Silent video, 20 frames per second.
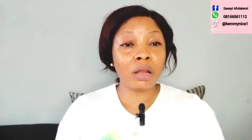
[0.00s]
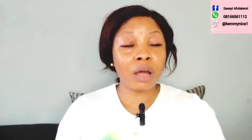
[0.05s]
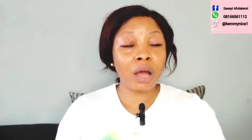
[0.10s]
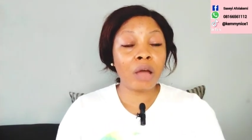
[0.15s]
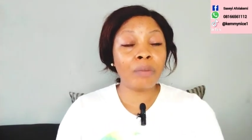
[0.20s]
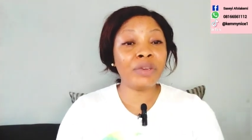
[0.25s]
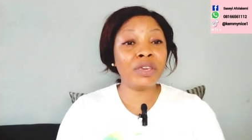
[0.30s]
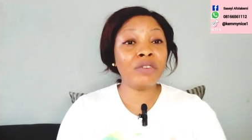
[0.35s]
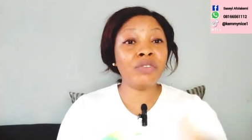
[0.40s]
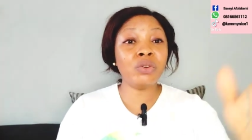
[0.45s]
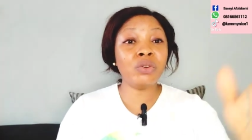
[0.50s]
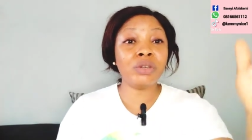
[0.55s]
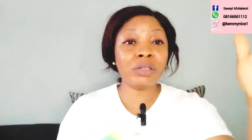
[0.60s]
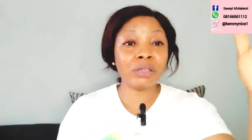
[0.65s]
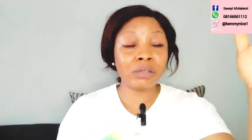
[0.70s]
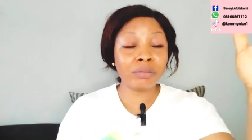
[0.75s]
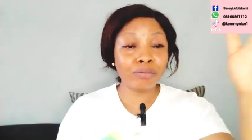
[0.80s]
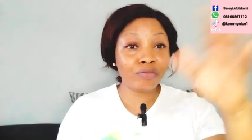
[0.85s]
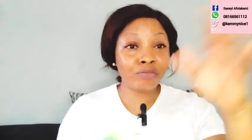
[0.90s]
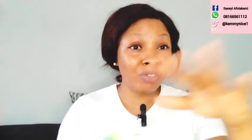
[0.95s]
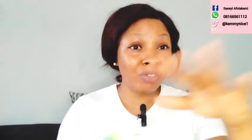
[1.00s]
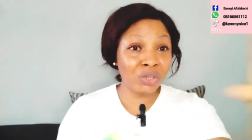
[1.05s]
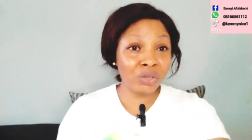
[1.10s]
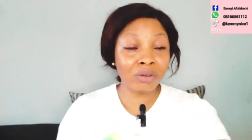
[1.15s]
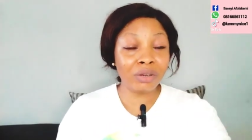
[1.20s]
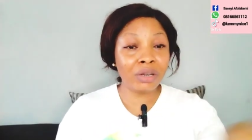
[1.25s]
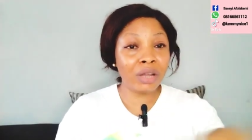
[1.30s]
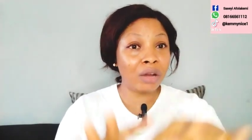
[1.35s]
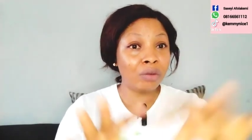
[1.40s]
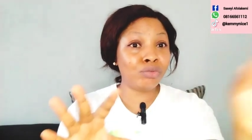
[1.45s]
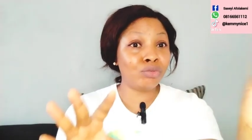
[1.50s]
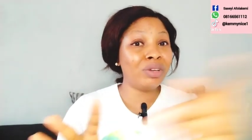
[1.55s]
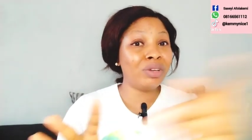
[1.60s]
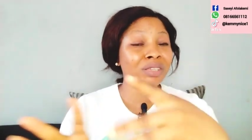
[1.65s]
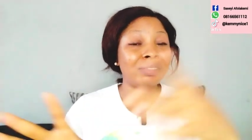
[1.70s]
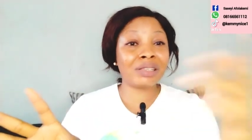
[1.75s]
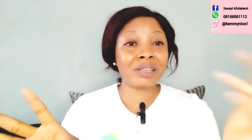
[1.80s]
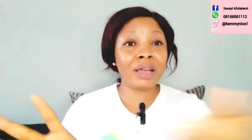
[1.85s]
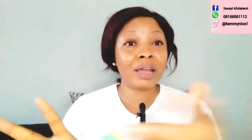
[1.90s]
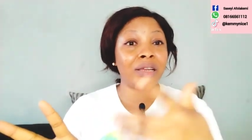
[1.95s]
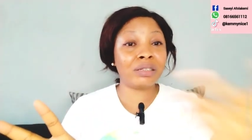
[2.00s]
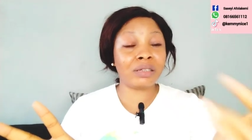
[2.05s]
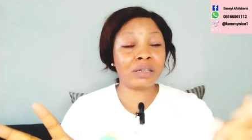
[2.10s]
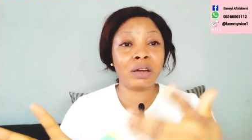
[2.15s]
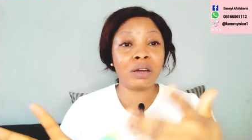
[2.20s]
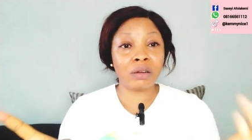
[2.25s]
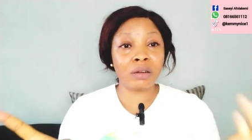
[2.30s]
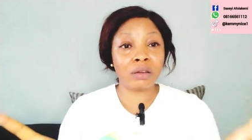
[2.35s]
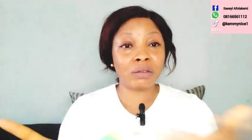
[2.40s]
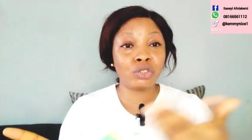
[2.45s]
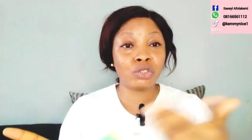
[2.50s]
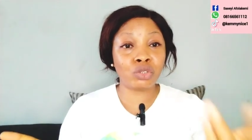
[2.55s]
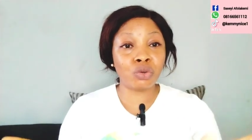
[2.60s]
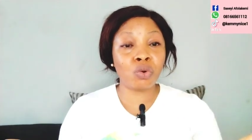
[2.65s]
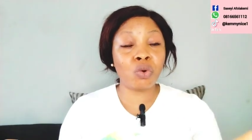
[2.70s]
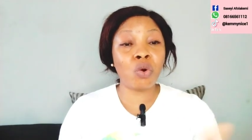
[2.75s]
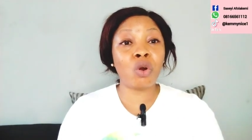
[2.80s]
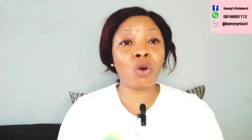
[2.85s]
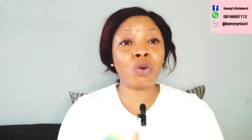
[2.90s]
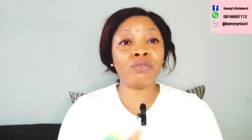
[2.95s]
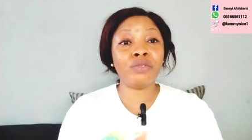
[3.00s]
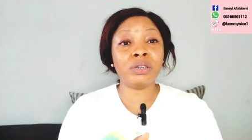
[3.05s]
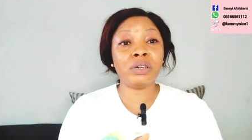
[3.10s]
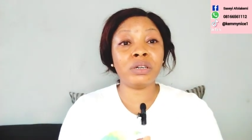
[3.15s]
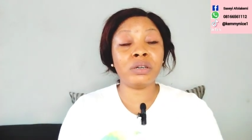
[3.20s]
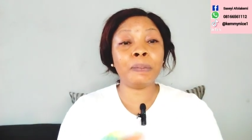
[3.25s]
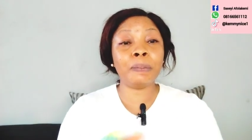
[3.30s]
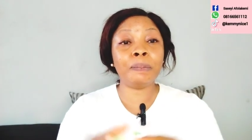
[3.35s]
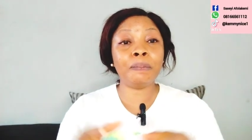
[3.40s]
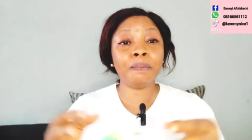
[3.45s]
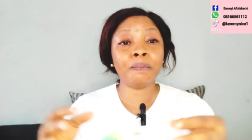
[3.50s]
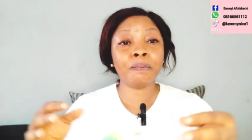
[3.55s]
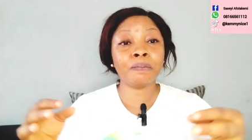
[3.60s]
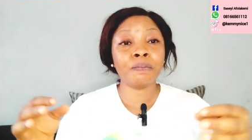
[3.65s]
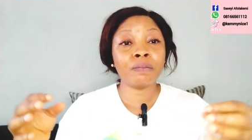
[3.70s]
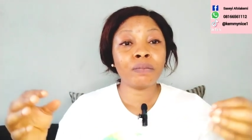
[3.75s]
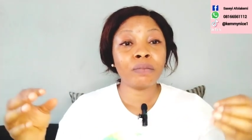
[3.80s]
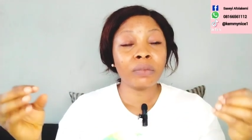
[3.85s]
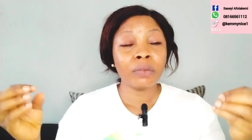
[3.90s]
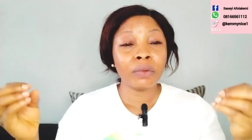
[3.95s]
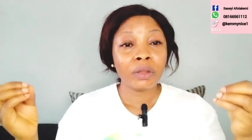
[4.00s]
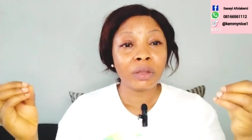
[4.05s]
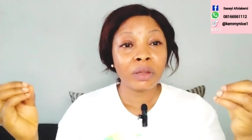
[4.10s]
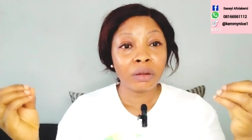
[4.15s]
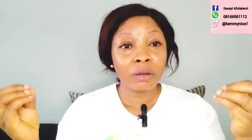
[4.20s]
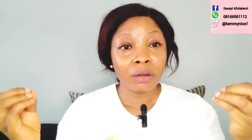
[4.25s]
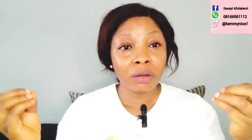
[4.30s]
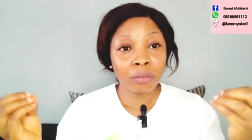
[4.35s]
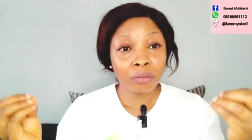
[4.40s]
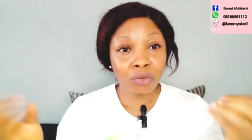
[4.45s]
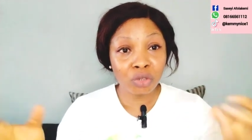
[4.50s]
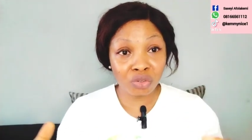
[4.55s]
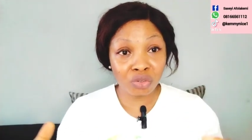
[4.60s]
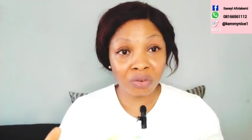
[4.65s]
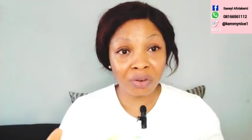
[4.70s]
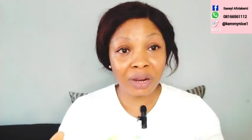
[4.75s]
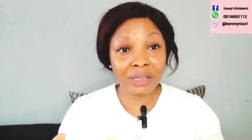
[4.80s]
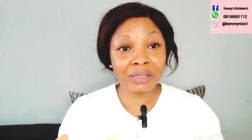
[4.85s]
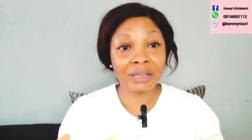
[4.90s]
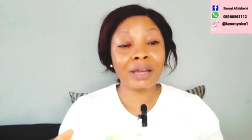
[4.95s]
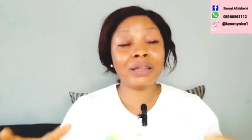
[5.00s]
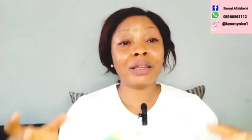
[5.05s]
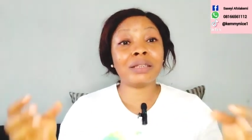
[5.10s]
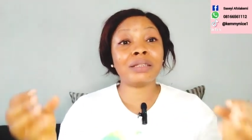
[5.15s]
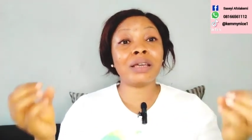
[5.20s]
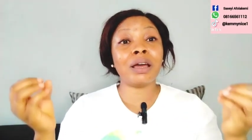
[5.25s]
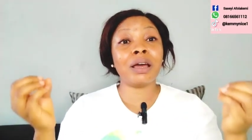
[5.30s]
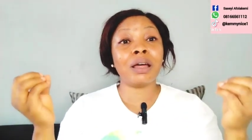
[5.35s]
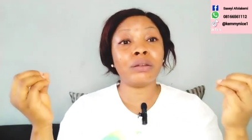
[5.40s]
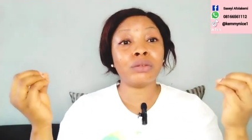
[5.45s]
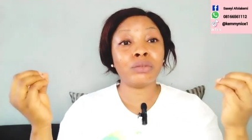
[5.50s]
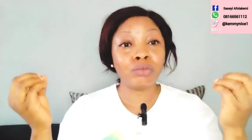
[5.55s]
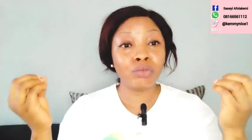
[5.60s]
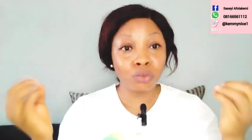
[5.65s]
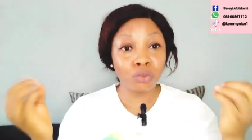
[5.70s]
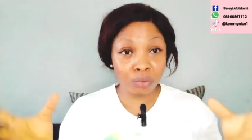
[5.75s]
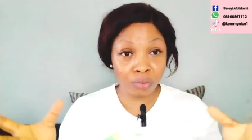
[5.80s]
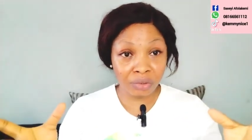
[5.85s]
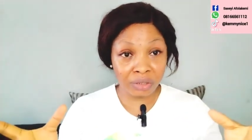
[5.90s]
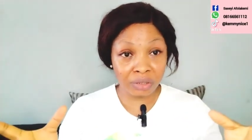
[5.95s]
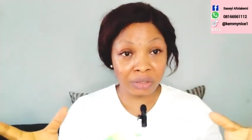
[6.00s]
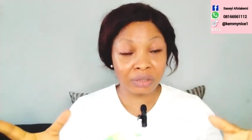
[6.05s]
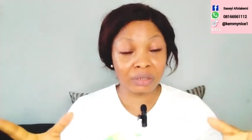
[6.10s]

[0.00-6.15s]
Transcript: I'll be giving you the video, I'll do a slight uh, show of the moisturizer that are good.